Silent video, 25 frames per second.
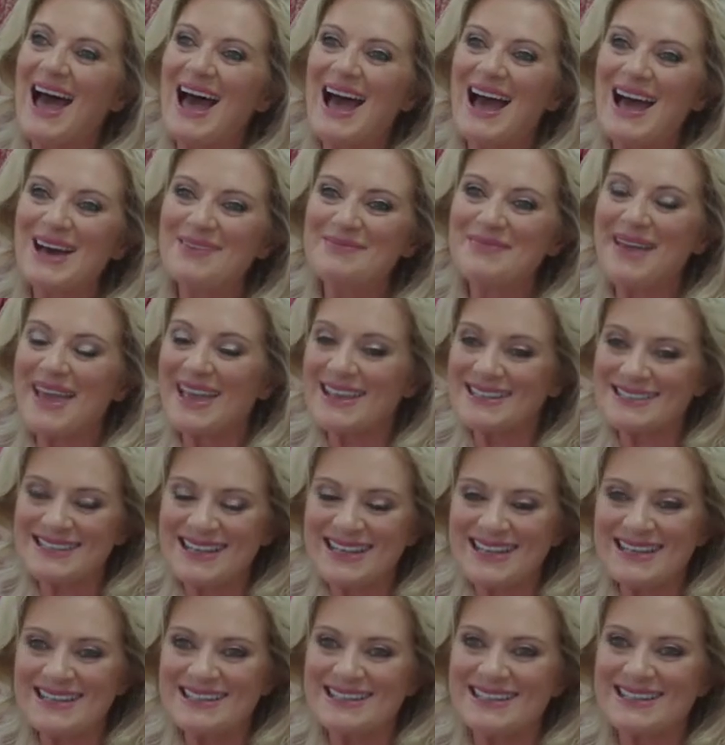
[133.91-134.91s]
as
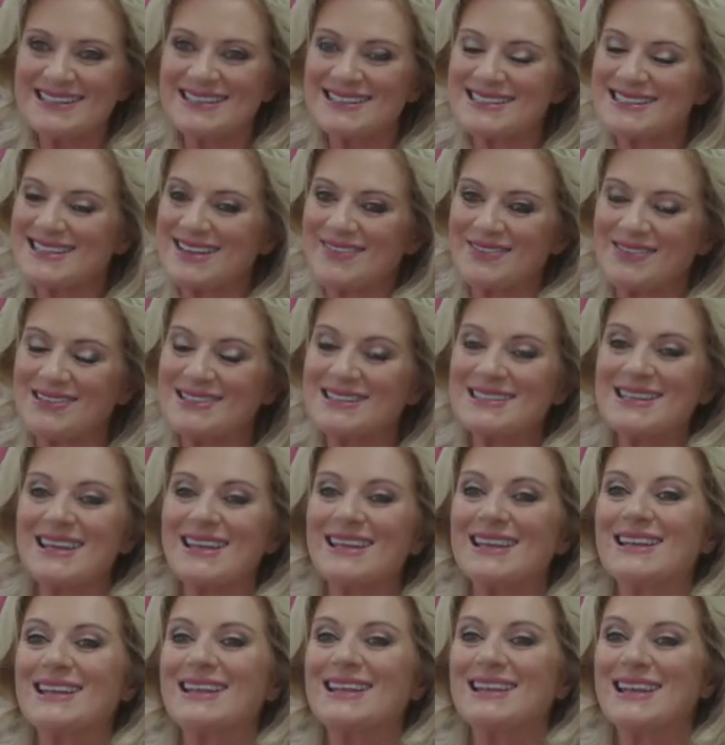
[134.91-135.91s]
he did at
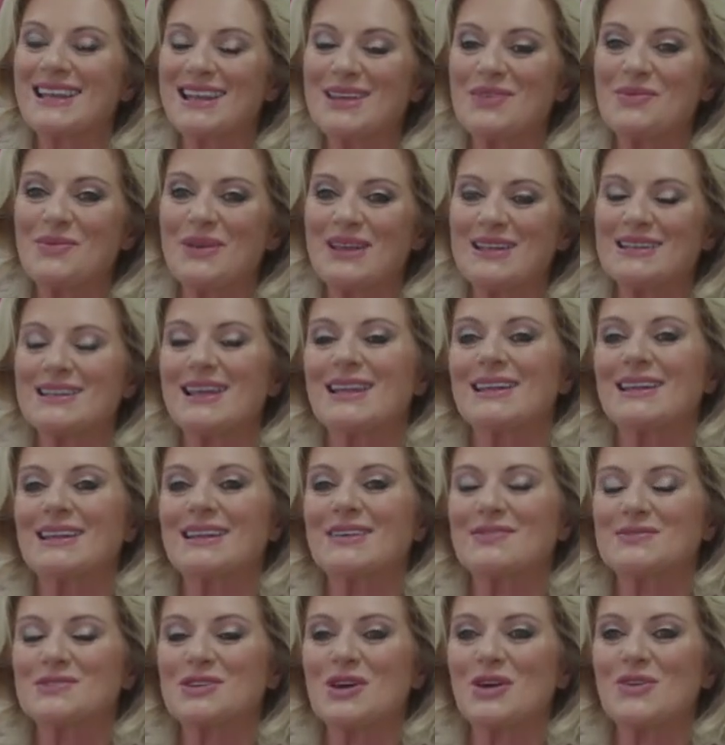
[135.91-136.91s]
17, and he went and
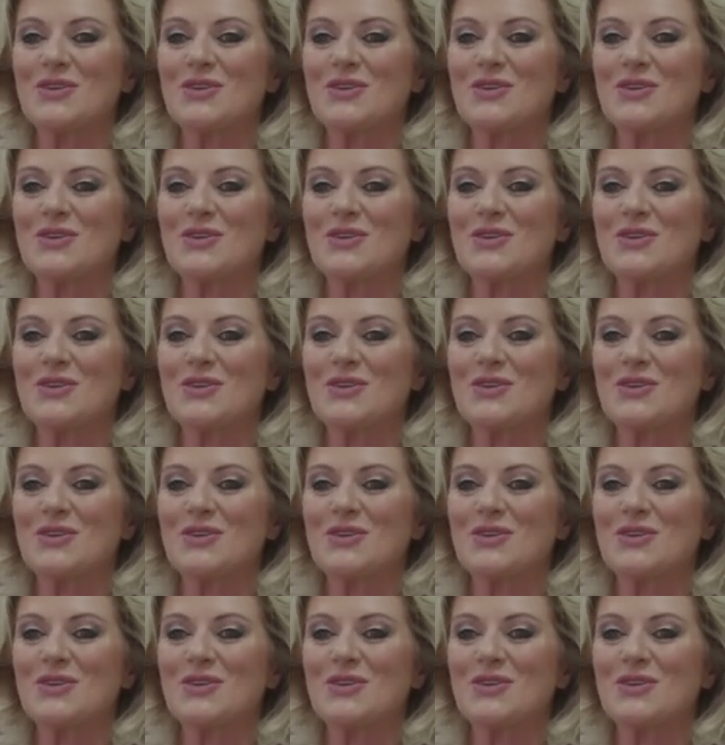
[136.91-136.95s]
lived